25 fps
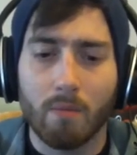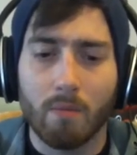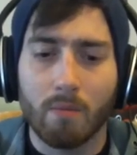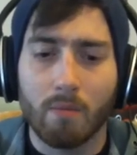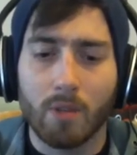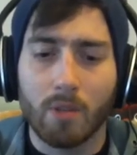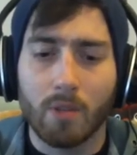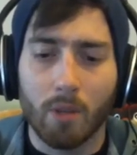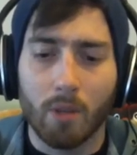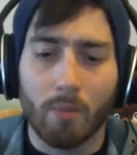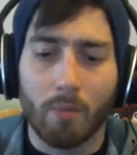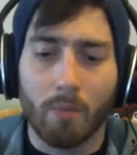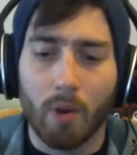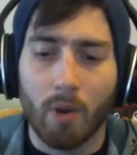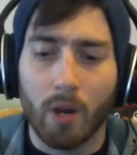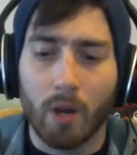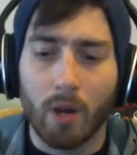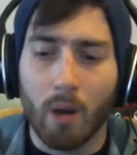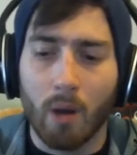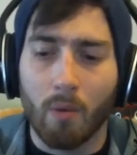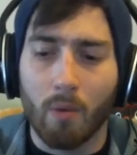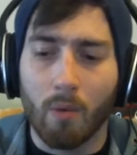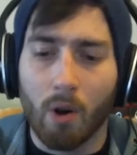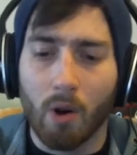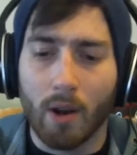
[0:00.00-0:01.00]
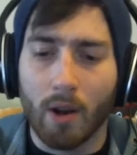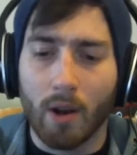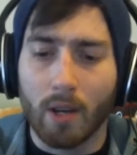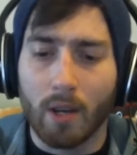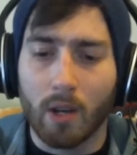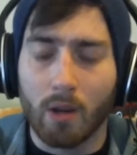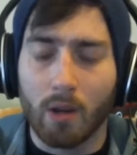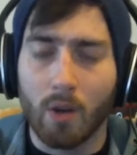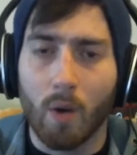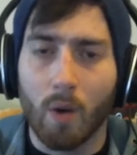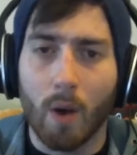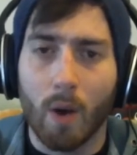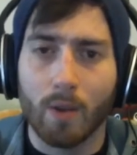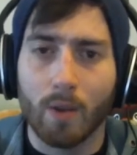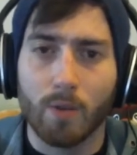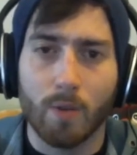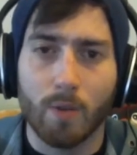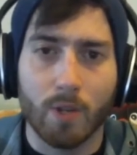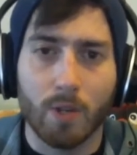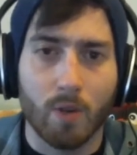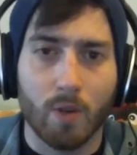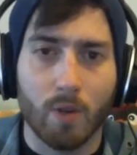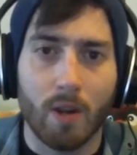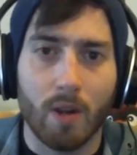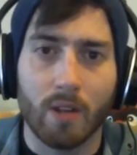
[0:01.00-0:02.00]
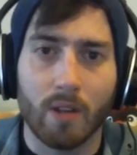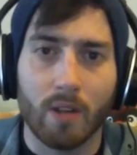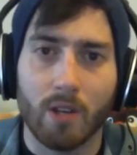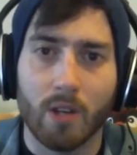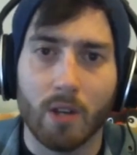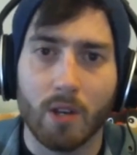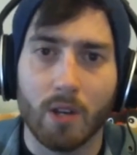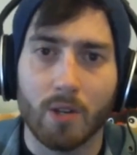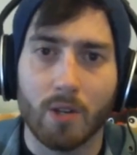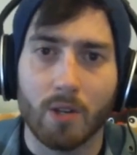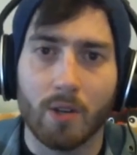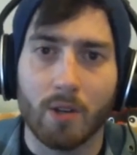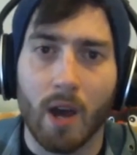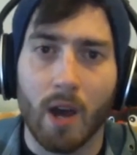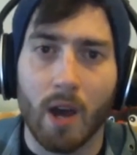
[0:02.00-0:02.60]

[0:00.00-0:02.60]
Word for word: to the point now where I can go out to a training session